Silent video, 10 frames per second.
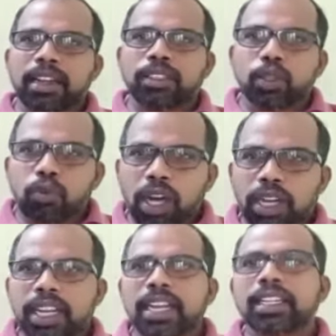So what
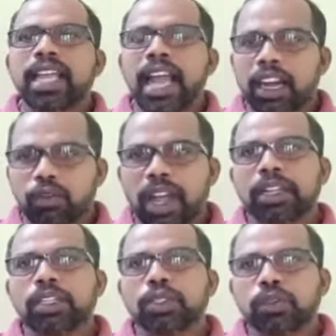are the
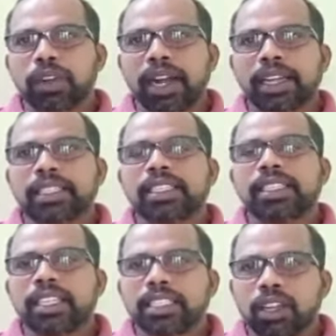advantages of connecting
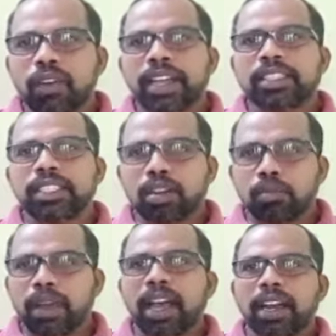these devices in
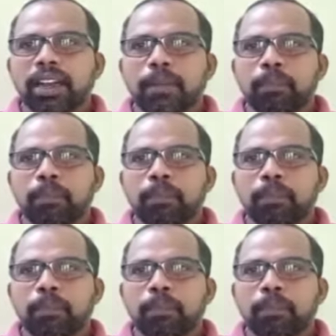parallel?